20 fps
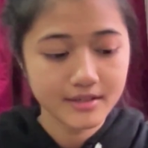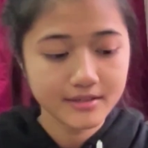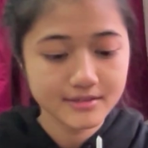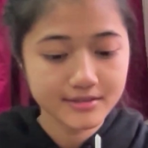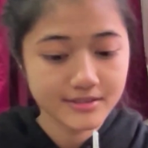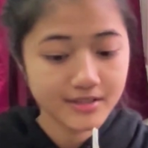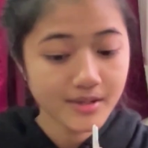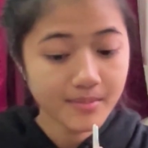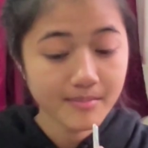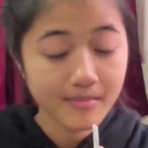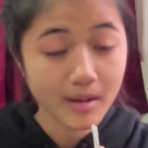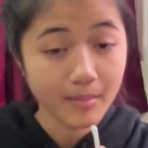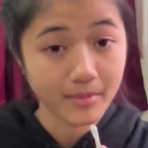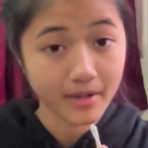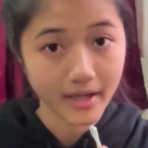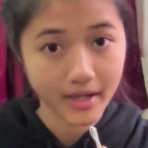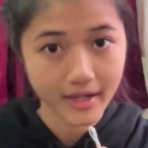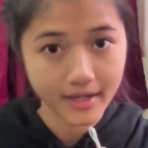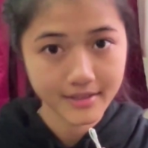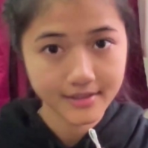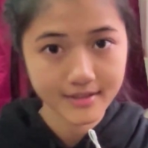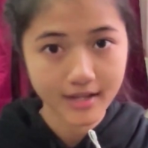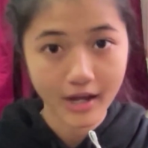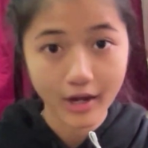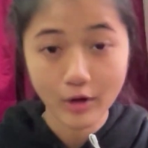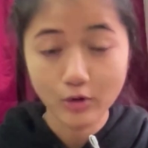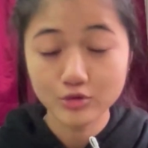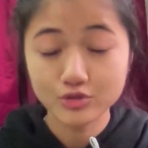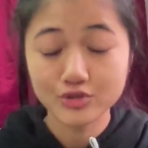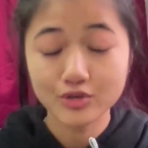Tip number eight,
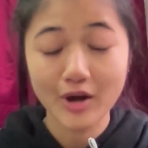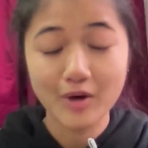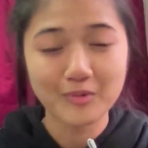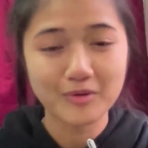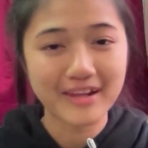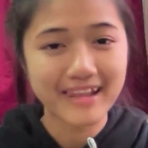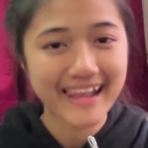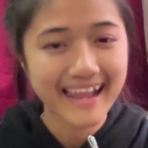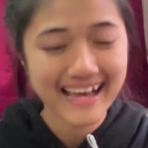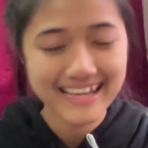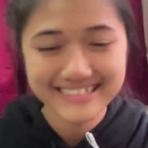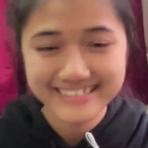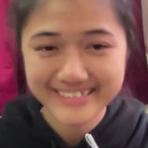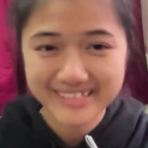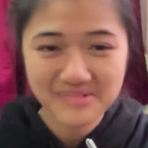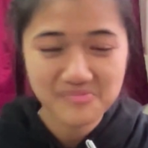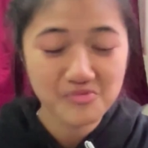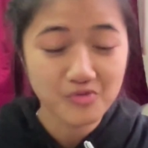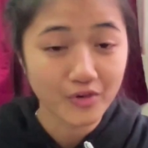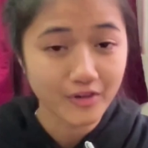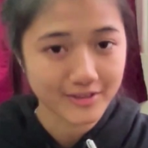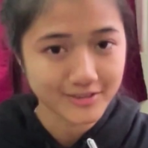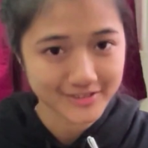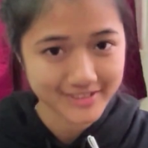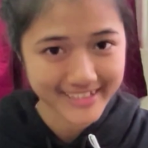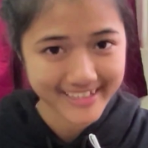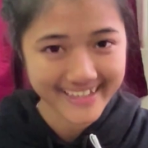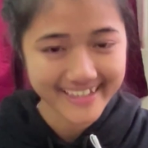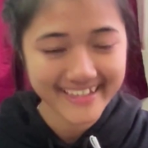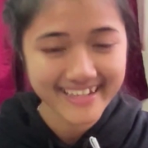and also our last tip for
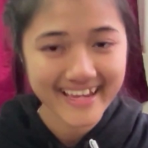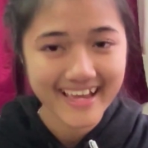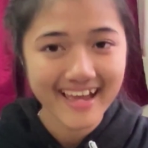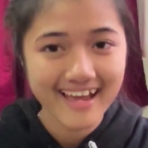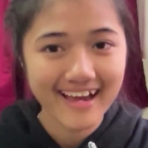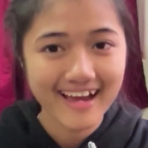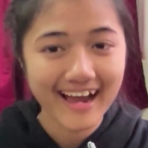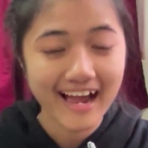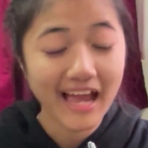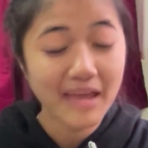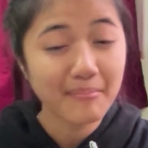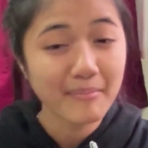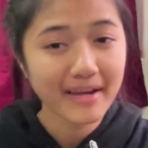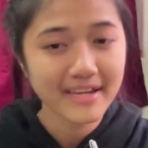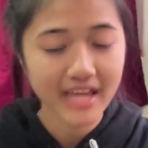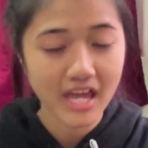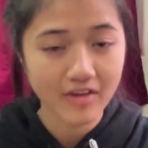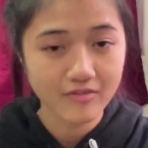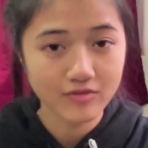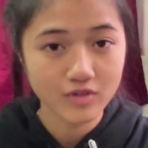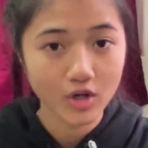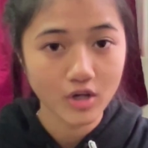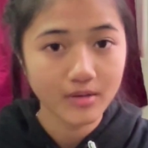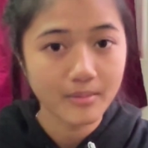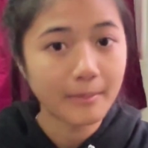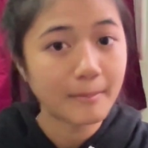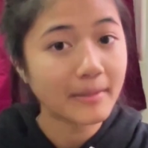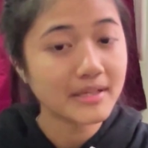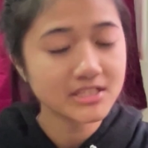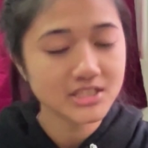today. I might have not
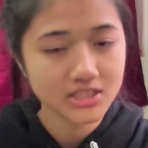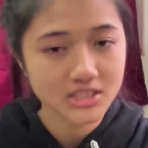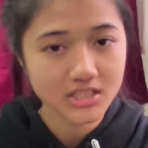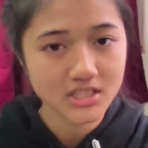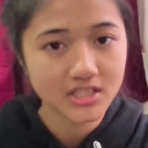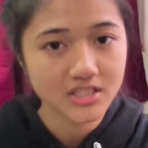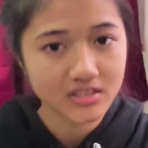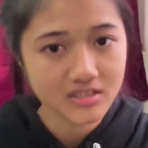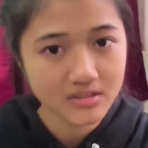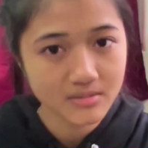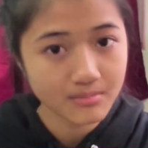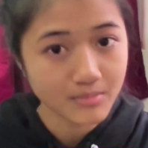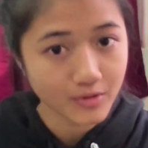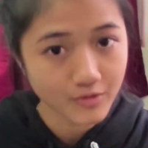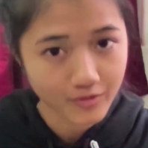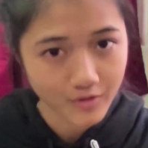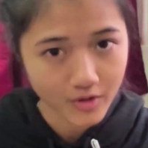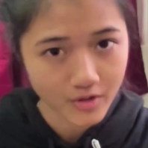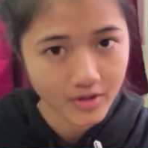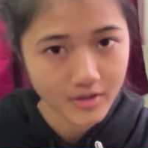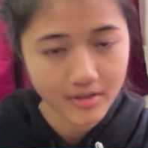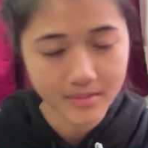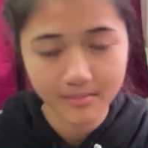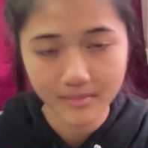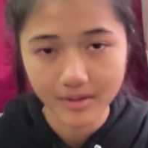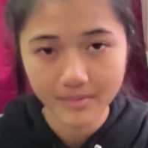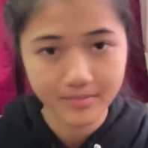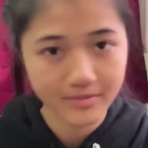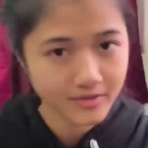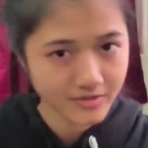mentioned this before in
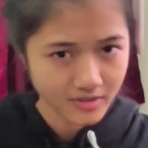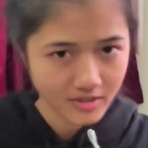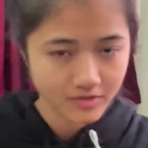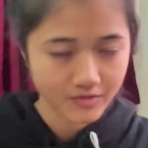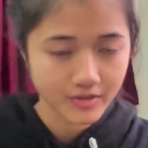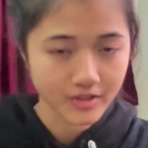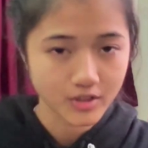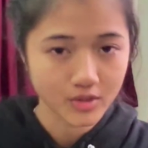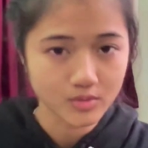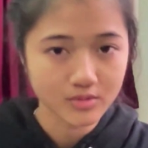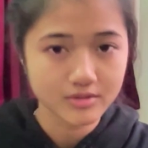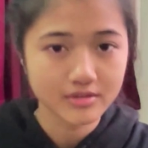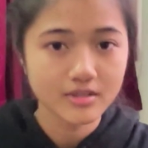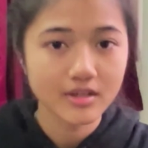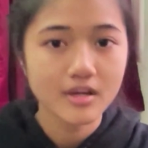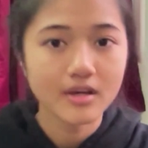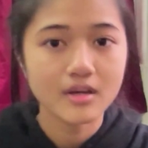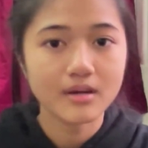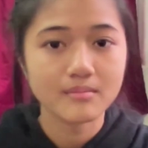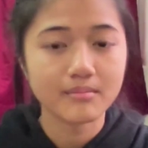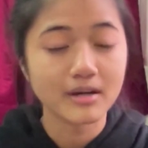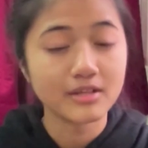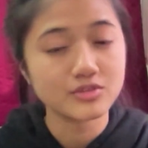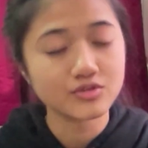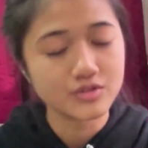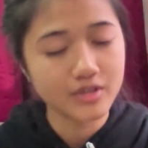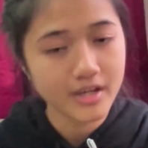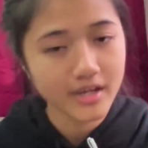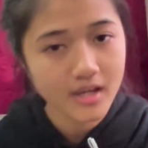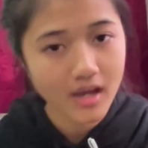my previous videos, But
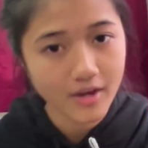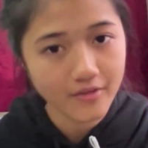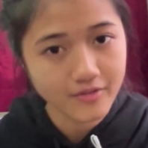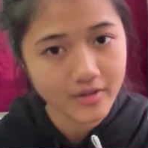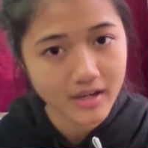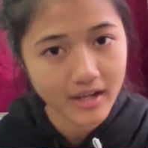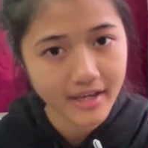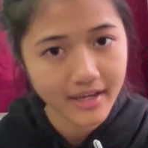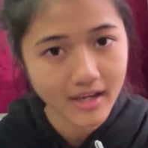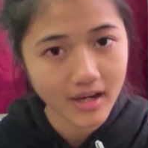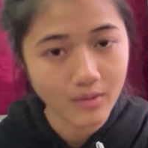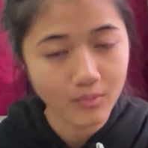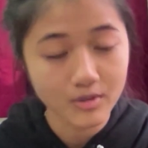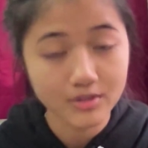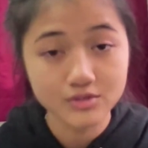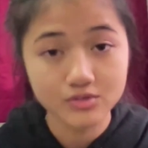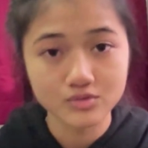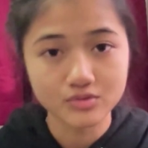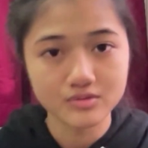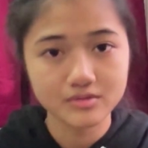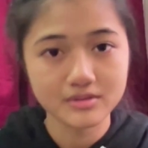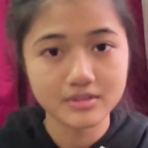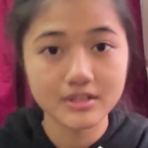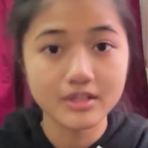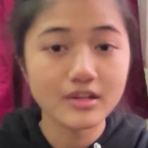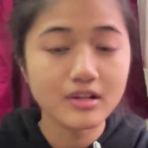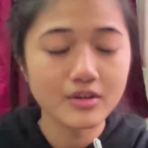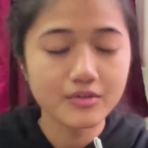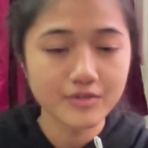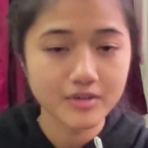today I feel like I want to
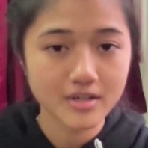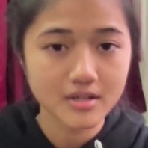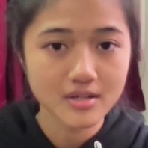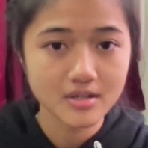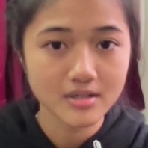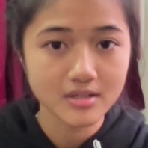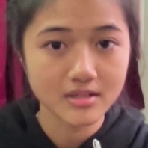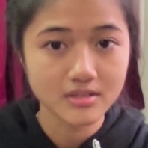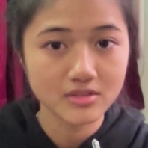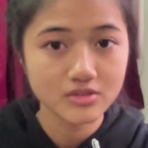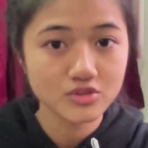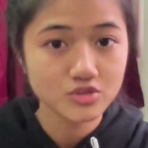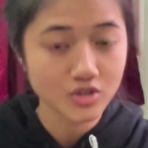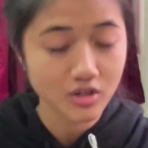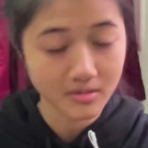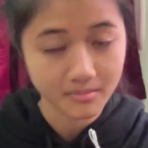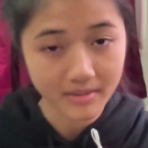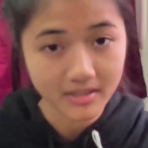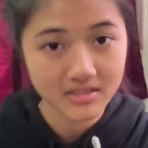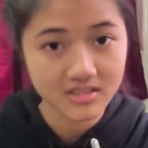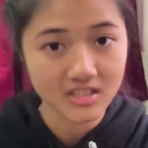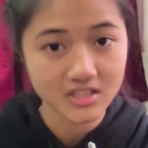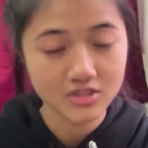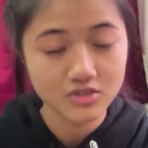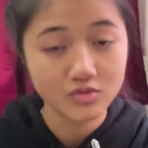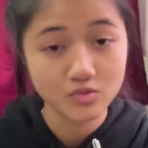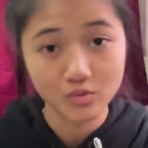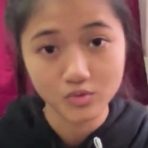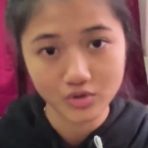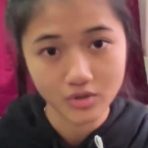deliver this short
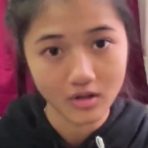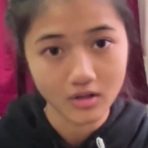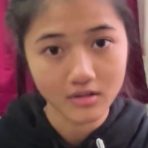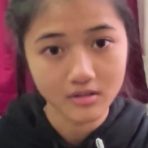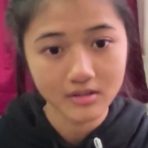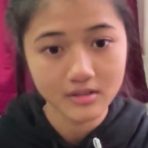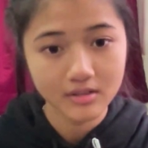message to y'all.